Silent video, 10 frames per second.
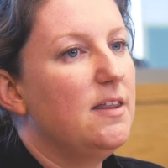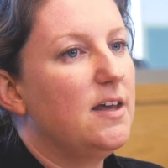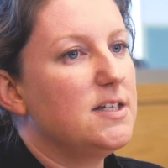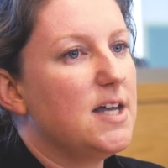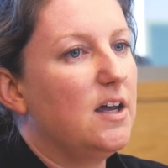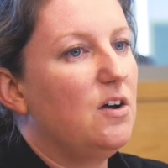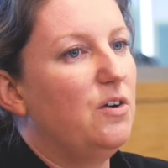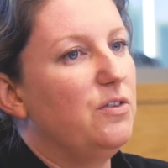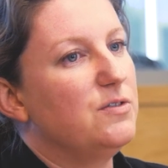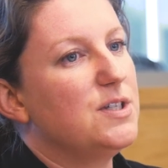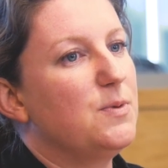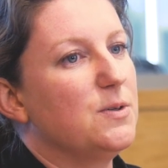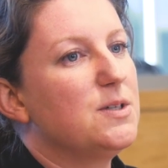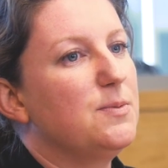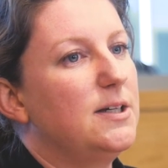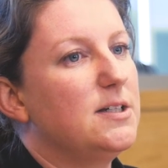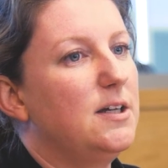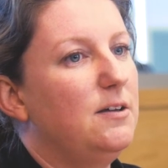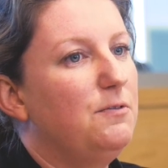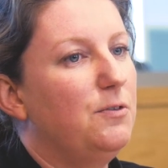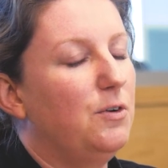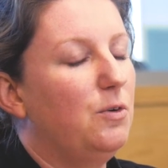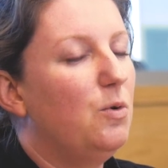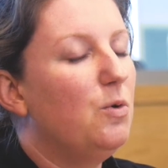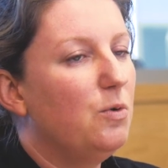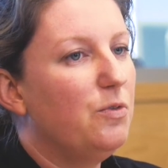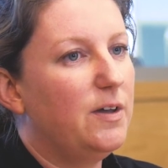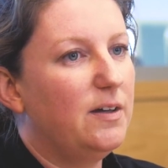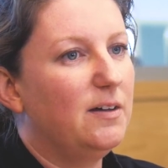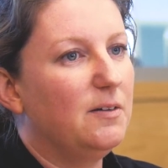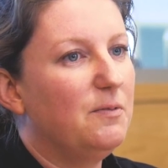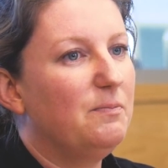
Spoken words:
They take on the responsibility for all the